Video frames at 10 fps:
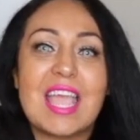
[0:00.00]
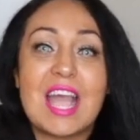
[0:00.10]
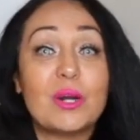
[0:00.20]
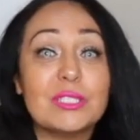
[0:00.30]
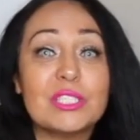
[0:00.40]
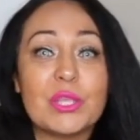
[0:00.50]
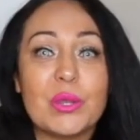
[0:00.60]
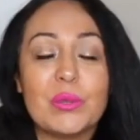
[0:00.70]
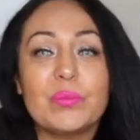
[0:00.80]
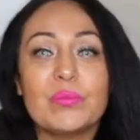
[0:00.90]

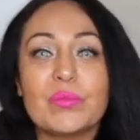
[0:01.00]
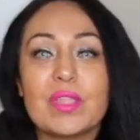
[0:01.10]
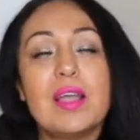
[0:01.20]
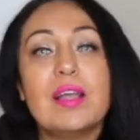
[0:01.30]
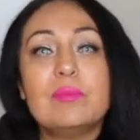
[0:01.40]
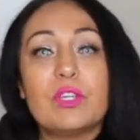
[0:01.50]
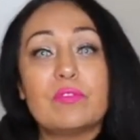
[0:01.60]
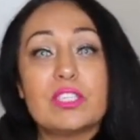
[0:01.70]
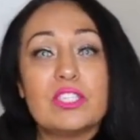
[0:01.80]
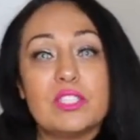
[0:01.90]
Also, um, don't
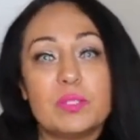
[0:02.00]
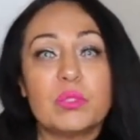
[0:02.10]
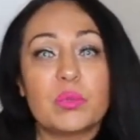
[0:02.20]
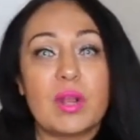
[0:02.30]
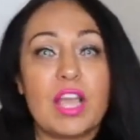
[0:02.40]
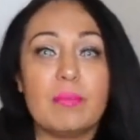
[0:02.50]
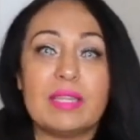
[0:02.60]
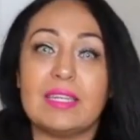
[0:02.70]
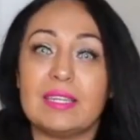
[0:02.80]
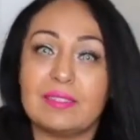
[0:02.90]
forget to subscribe
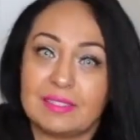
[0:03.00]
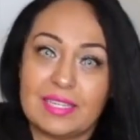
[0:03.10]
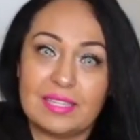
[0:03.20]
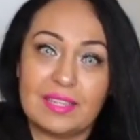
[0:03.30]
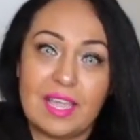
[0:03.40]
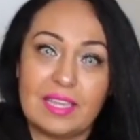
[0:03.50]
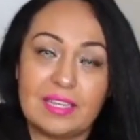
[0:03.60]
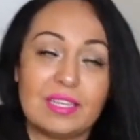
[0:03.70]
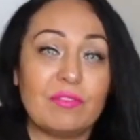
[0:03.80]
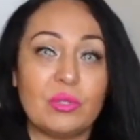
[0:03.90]
and hit like
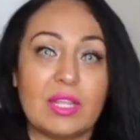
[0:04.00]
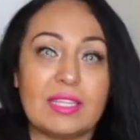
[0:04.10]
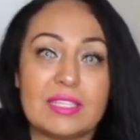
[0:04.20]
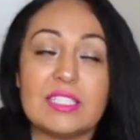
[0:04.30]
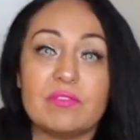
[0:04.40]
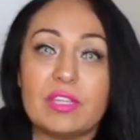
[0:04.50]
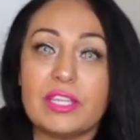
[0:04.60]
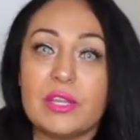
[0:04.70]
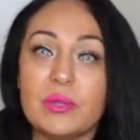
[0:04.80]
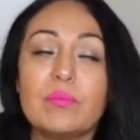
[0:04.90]
if you like this
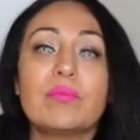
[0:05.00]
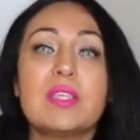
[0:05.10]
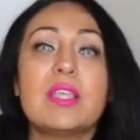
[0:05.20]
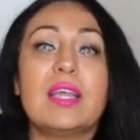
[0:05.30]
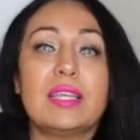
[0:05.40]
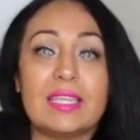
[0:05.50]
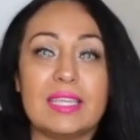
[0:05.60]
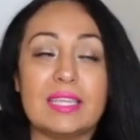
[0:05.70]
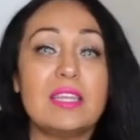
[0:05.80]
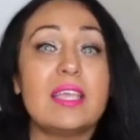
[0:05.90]
video.
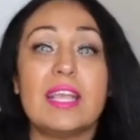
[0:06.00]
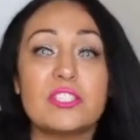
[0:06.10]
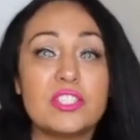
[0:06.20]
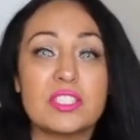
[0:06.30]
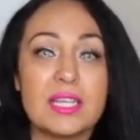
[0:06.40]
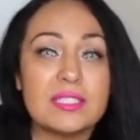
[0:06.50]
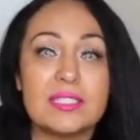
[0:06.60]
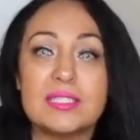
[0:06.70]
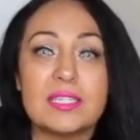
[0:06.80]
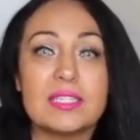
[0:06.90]
Again,
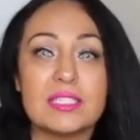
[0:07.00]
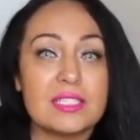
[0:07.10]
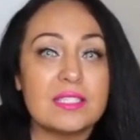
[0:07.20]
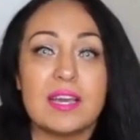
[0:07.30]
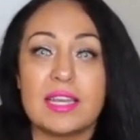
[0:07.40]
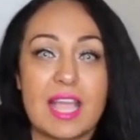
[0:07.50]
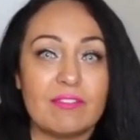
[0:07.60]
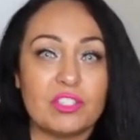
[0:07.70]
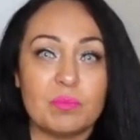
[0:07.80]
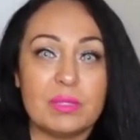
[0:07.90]
exercising does not
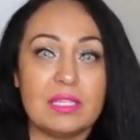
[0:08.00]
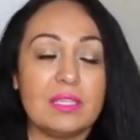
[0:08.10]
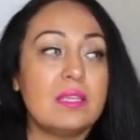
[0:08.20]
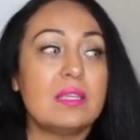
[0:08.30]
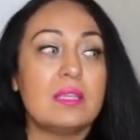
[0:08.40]
have to be